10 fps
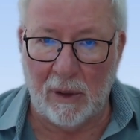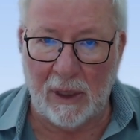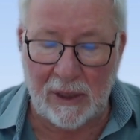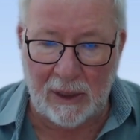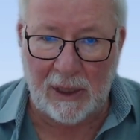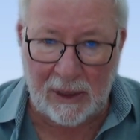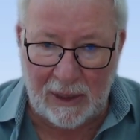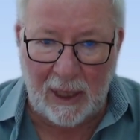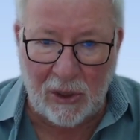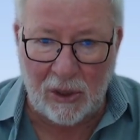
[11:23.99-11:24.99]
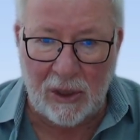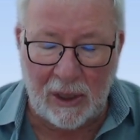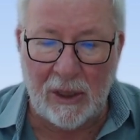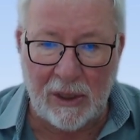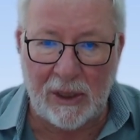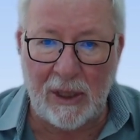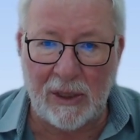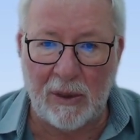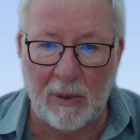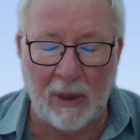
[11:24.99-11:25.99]
There's sections in the
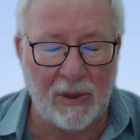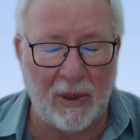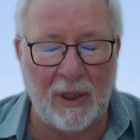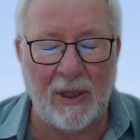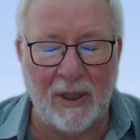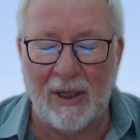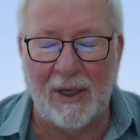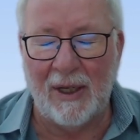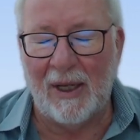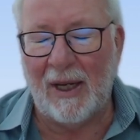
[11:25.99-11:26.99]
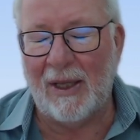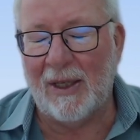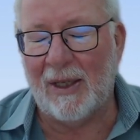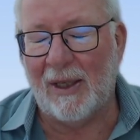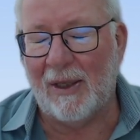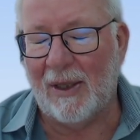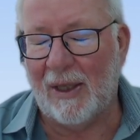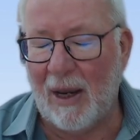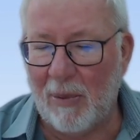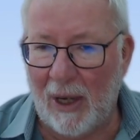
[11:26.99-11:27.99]
CCMA, in the
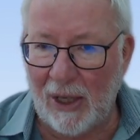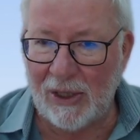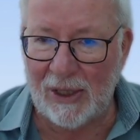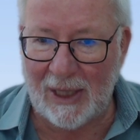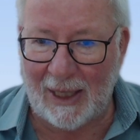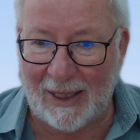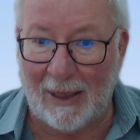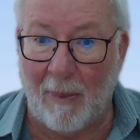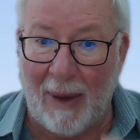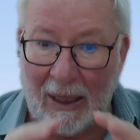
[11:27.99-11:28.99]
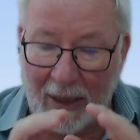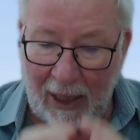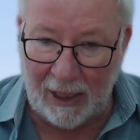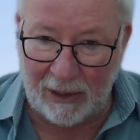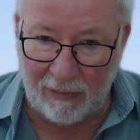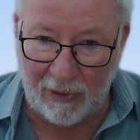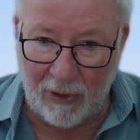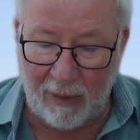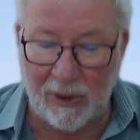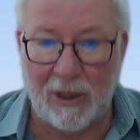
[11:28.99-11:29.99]
Labour Relations Act about collective
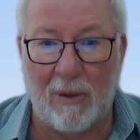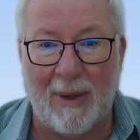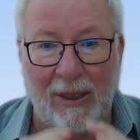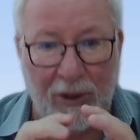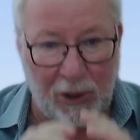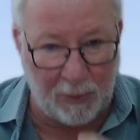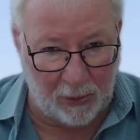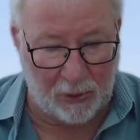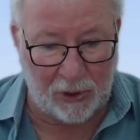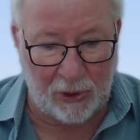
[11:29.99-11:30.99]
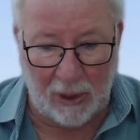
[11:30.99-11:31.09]
agreements and about disputes,